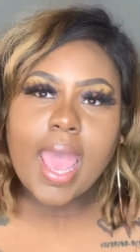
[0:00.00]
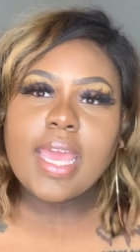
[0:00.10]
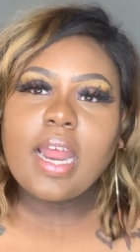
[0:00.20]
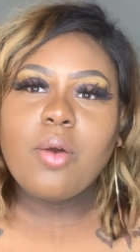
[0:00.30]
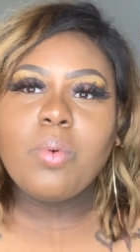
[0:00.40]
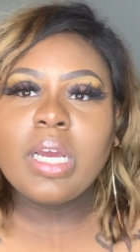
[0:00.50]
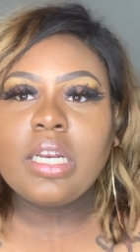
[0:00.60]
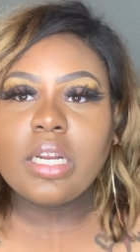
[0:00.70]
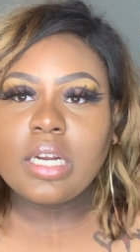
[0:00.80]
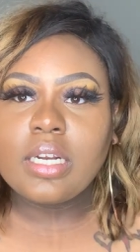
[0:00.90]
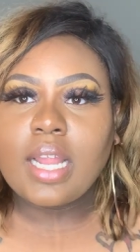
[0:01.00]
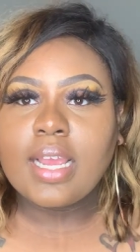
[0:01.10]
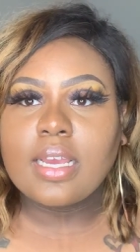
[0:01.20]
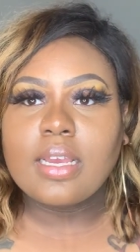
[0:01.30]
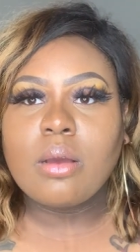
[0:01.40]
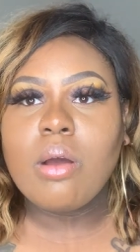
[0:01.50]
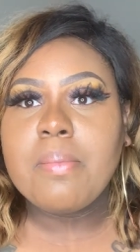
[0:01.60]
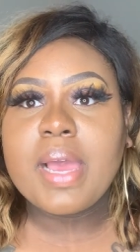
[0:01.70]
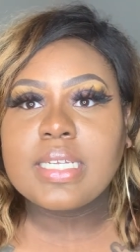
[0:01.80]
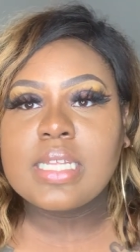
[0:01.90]
And I wonder, like, going
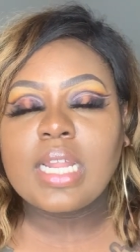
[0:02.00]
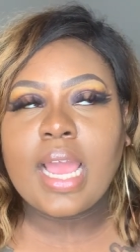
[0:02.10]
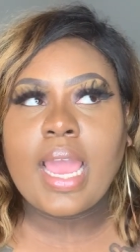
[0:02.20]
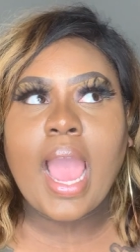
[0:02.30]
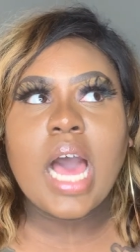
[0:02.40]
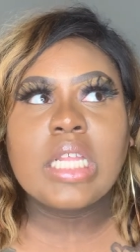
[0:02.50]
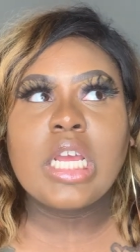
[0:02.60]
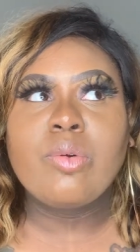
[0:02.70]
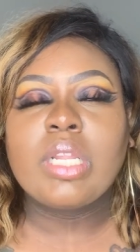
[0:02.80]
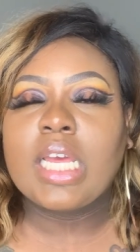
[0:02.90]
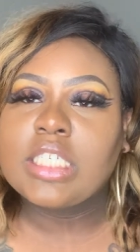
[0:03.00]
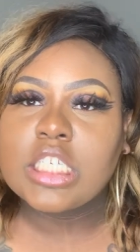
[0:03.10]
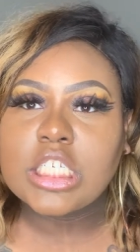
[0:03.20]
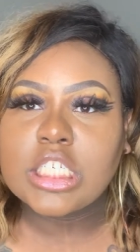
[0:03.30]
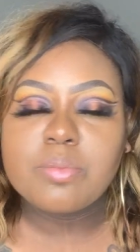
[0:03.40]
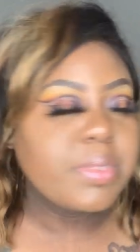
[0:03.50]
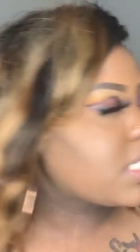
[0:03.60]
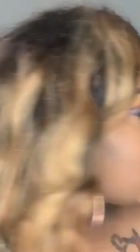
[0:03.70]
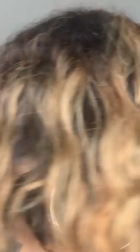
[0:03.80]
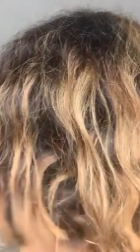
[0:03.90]
back to like how their relationship is
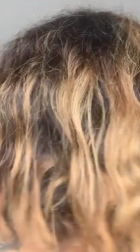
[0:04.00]
gonna